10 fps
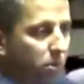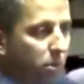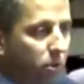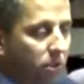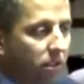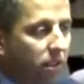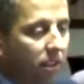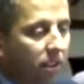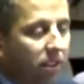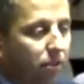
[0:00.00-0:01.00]
of spores
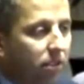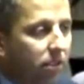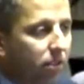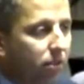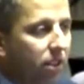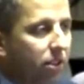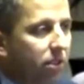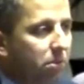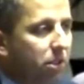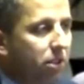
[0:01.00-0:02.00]
and decreasing the rate of
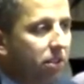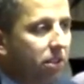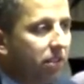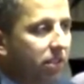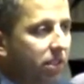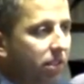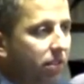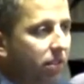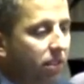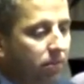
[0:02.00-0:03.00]
transmission of C. difficile.